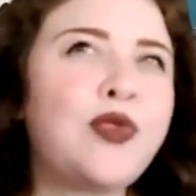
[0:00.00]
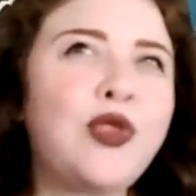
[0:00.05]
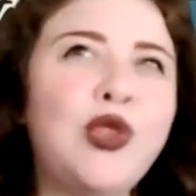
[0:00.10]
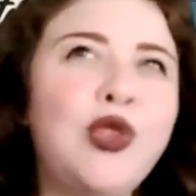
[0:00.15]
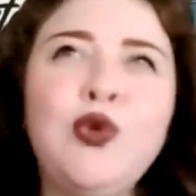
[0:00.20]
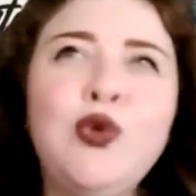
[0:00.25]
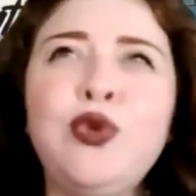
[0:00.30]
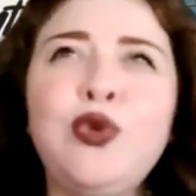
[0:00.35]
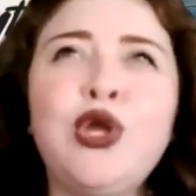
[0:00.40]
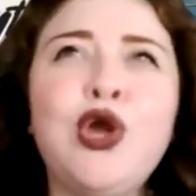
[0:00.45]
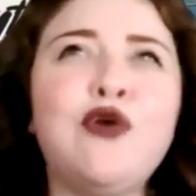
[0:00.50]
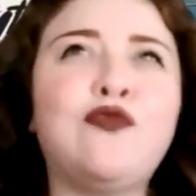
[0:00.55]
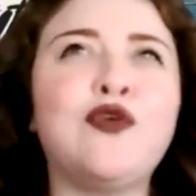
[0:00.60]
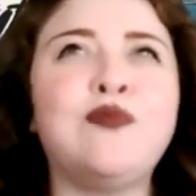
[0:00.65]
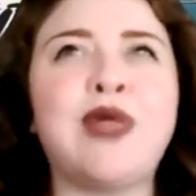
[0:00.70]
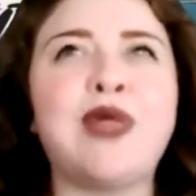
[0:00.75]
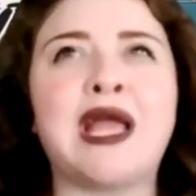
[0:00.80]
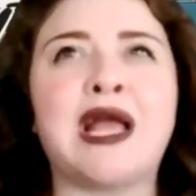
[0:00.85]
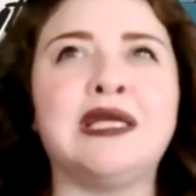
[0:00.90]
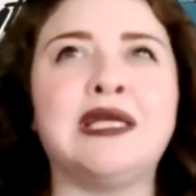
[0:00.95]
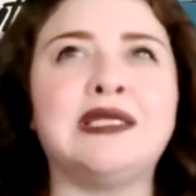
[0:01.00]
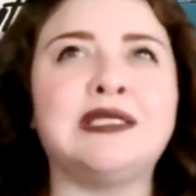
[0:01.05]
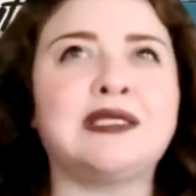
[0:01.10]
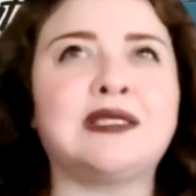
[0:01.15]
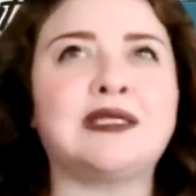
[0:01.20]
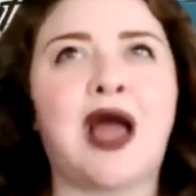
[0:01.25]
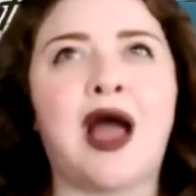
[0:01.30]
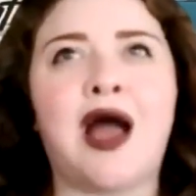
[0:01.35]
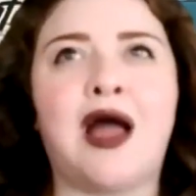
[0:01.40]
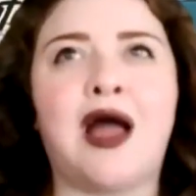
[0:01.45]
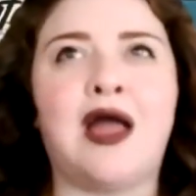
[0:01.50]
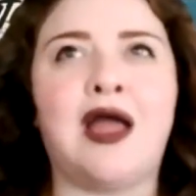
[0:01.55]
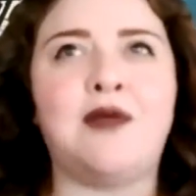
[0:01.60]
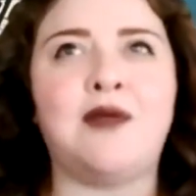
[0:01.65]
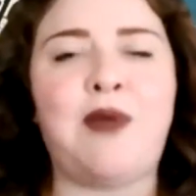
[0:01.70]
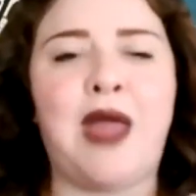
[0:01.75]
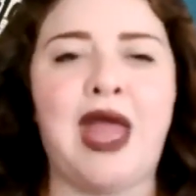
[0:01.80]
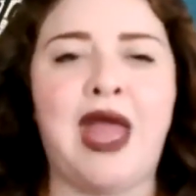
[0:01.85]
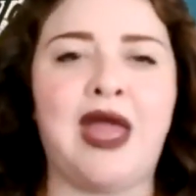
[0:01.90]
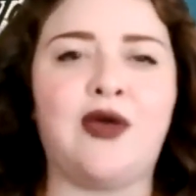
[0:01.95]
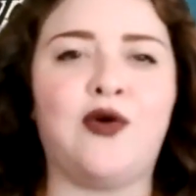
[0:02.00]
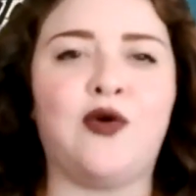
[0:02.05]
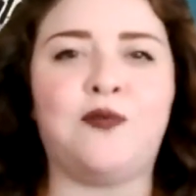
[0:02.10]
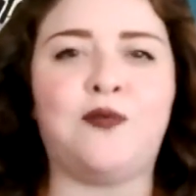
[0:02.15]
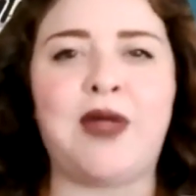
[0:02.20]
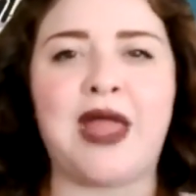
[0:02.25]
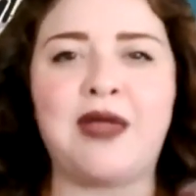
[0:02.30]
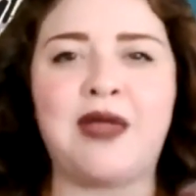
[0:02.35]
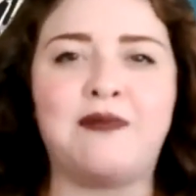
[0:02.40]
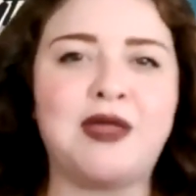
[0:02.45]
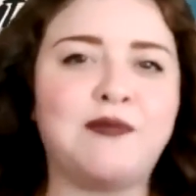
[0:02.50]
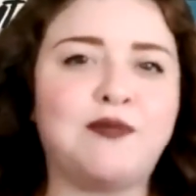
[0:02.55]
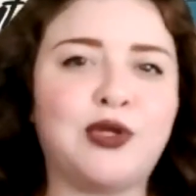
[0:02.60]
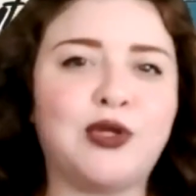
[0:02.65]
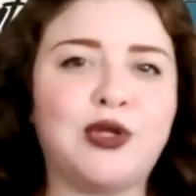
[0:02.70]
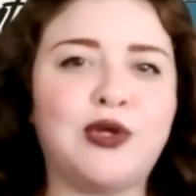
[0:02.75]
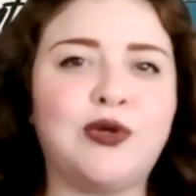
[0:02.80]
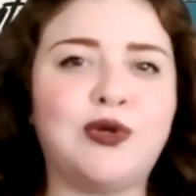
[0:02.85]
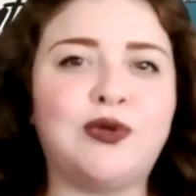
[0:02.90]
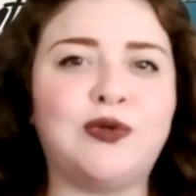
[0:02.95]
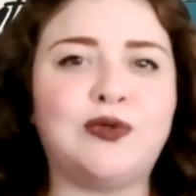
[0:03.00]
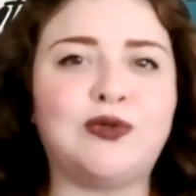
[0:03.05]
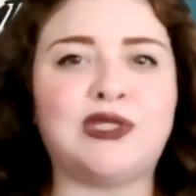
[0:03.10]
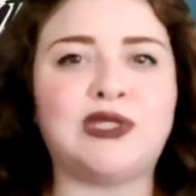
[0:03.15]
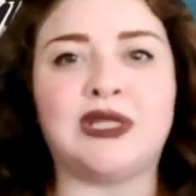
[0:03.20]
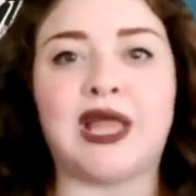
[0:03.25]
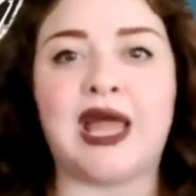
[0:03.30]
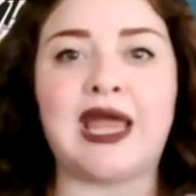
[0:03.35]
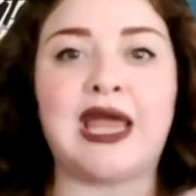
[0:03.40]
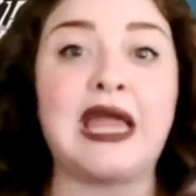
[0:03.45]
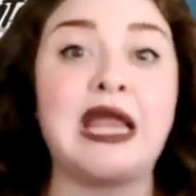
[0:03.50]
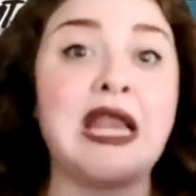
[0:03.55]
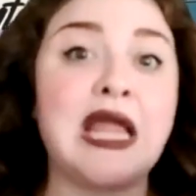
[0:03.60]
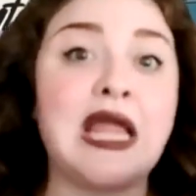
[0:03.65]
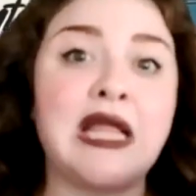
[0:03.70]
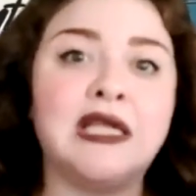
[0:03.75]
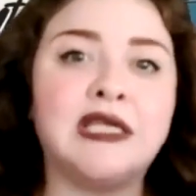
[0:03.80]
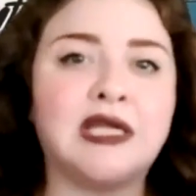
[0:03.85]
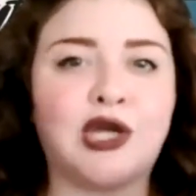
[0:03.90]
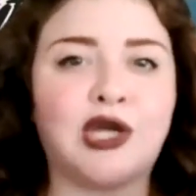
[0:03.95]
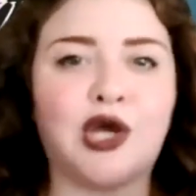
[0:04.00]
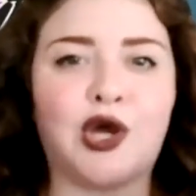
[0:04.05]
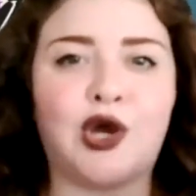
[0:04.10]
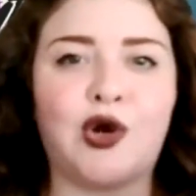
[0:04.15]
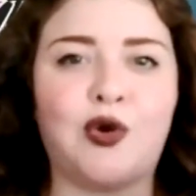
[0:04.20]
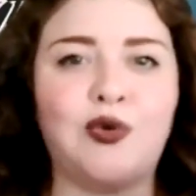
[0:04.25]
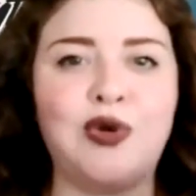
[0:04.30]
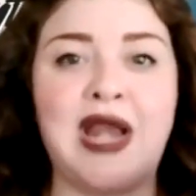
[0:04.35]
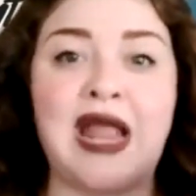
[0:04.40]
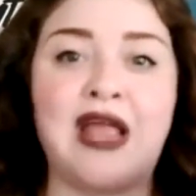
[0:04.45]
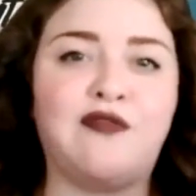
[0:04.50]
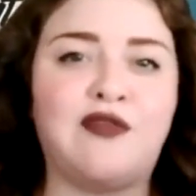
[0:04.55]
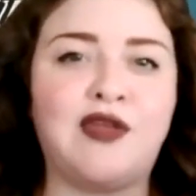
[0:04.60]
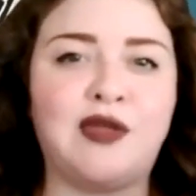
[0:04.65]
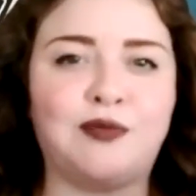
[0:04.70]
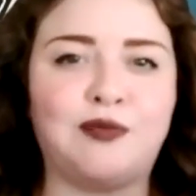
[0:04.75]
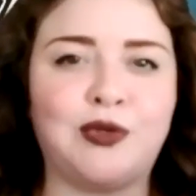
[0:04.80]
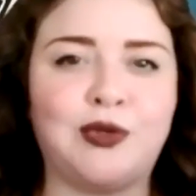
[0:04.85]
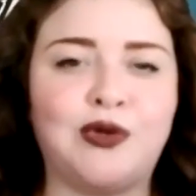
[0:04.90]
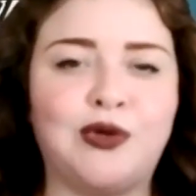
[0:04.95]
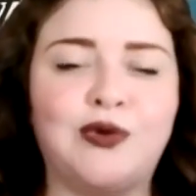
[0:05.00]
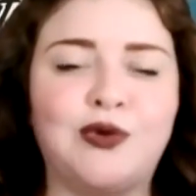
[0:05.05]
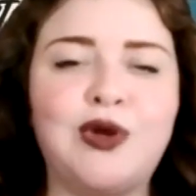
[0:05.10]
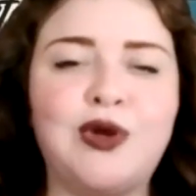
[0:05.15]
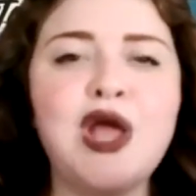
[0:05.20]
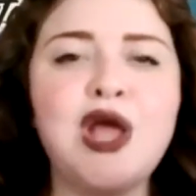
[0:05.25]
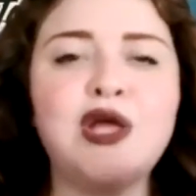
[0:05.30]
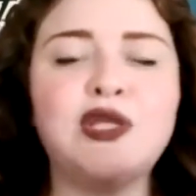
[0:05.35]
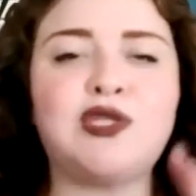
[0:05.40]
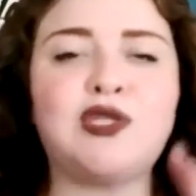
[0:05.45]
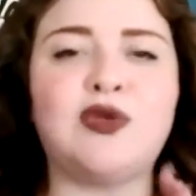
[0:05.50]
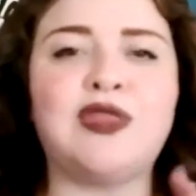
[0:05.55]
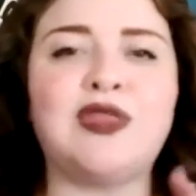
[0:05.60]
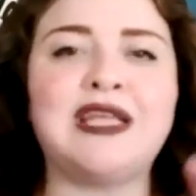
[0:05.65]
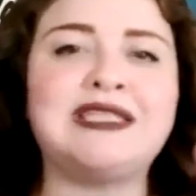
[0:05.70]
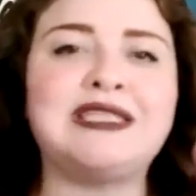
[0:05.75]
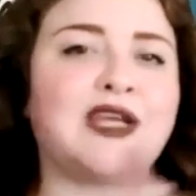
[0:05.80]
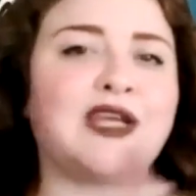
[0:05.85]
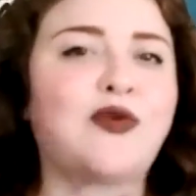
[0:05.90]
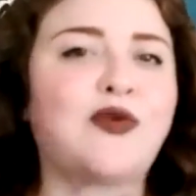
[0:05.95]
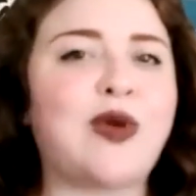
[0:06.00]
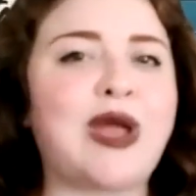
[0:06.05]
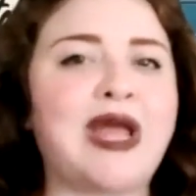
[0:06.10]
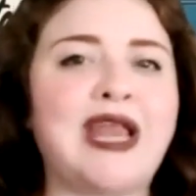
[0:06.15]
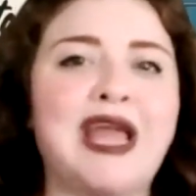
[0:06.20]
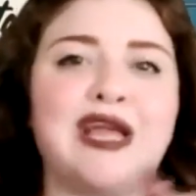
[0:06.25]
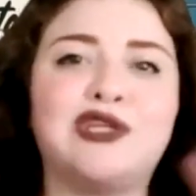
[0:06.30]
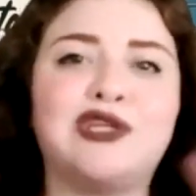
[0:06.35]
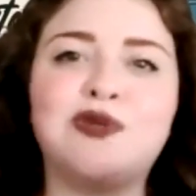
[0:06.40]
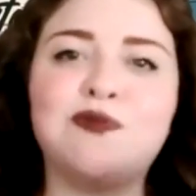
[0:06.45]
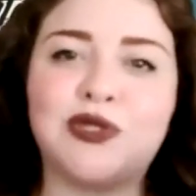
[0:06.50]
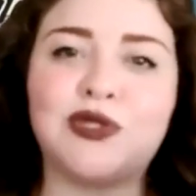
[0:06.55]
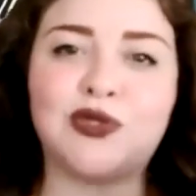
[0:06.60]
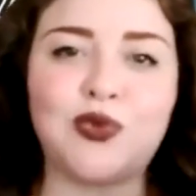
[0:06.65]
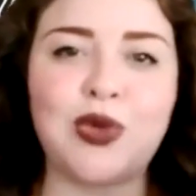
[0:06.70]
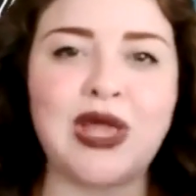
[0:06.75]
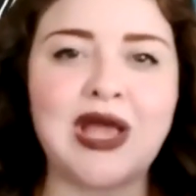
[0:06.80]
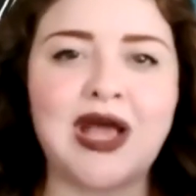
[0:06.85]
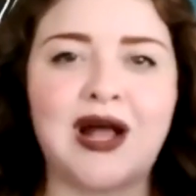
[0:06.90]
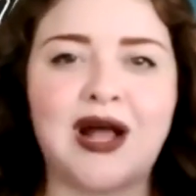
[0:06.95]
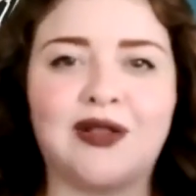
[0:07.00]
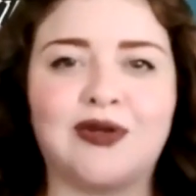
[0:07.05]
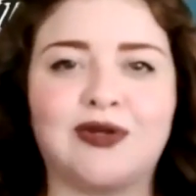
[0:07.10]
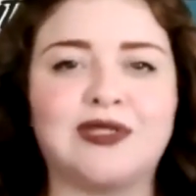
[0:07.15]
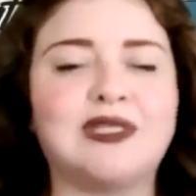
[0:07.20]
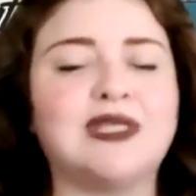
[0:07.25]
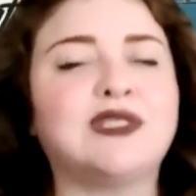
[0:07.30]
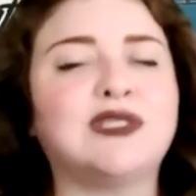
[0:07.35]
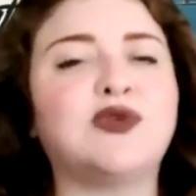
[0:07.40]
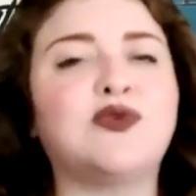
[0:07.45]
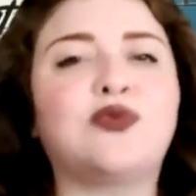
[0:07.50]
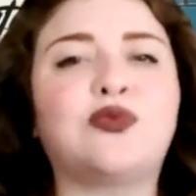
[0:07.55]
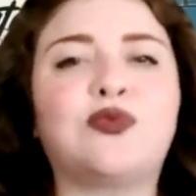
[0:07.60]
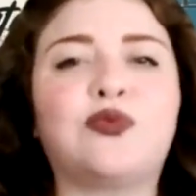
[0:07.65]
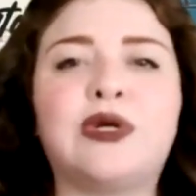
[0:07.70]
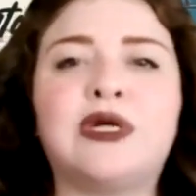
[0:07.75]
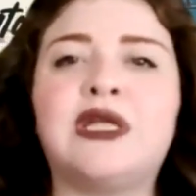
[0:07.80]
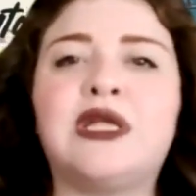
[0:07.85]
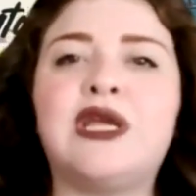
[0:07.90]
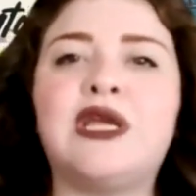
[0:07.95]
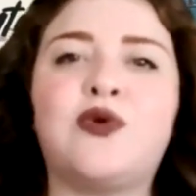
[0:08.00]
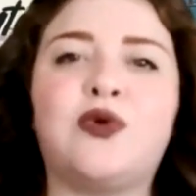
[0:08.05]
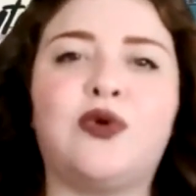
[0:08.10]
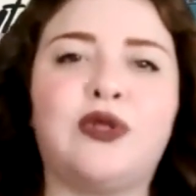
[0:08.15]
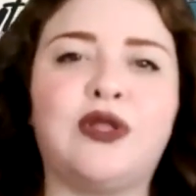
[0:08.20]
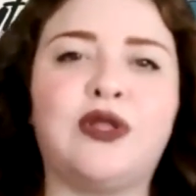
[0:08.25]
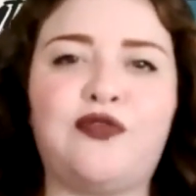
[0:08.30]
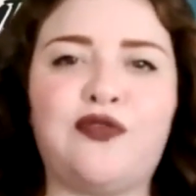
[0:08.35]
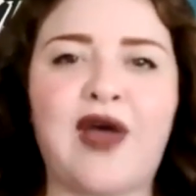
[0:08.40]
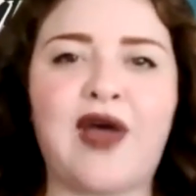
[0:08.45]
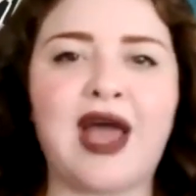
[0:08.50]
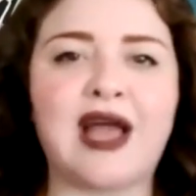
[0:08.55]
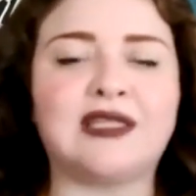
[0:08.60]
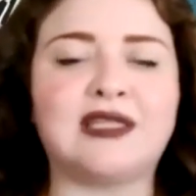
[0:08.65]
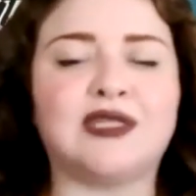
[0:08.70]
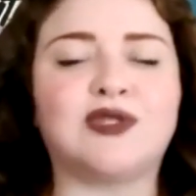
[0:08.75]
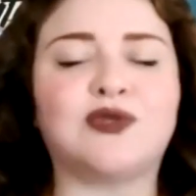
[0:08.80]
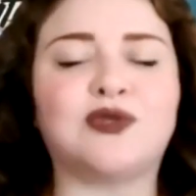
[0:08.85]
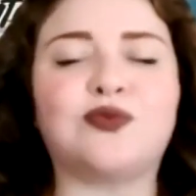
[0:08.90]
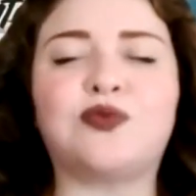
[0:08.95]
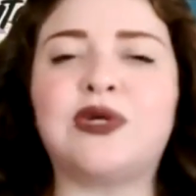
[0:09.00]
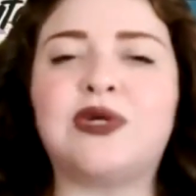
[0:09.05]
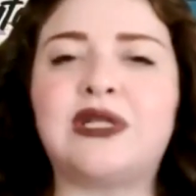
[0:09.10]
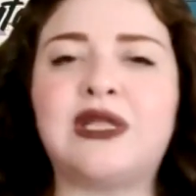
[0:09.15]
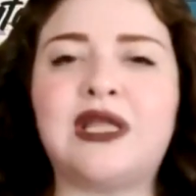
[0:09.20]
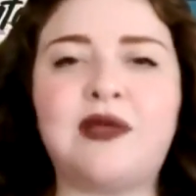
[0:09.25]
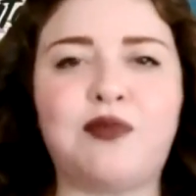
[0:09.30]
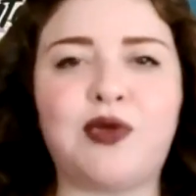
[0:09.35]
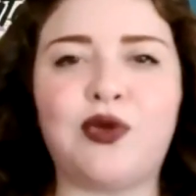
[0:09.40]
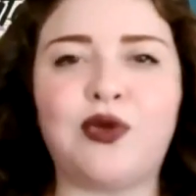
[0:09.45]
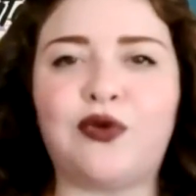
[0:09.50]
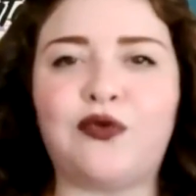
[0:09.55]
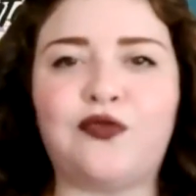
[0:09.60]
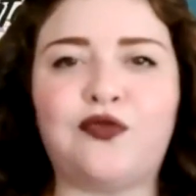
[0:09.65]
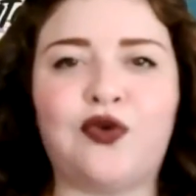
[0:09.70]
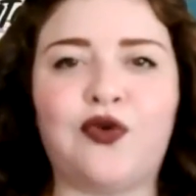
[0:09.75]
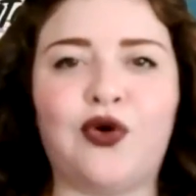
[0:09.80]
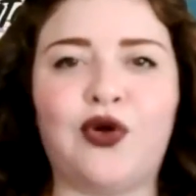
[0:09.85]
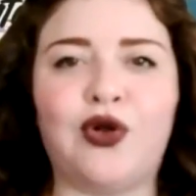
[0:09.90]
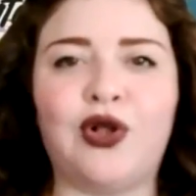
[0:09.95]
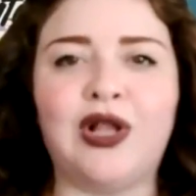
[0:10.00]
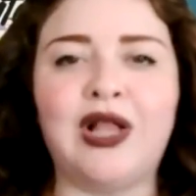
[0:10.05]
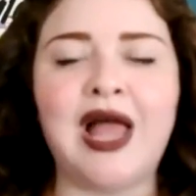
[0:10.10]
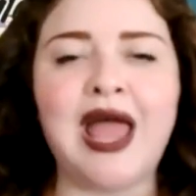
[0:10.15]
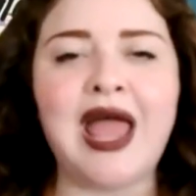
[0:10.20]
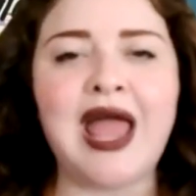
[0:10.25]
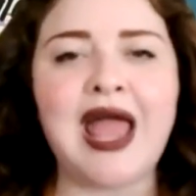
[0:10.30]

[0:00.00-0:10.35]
you would go from like a sky pale baby blue to like an indigo navy blue. So that's the gradation between colors. It's a really cool effect. It's really beautiful.